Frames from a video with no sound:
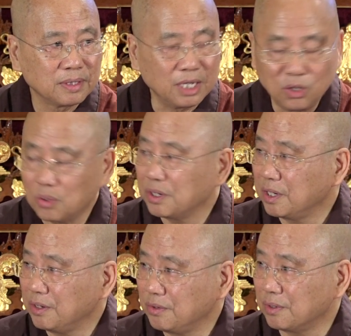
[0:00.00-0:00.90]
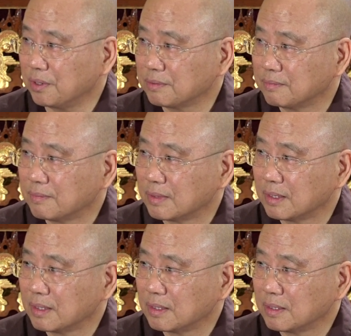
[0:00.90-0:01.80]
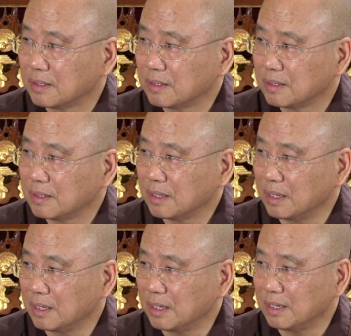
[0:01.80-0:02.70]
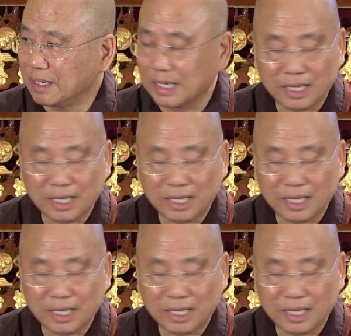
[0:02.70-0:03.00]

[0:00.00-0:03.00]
in northern India, in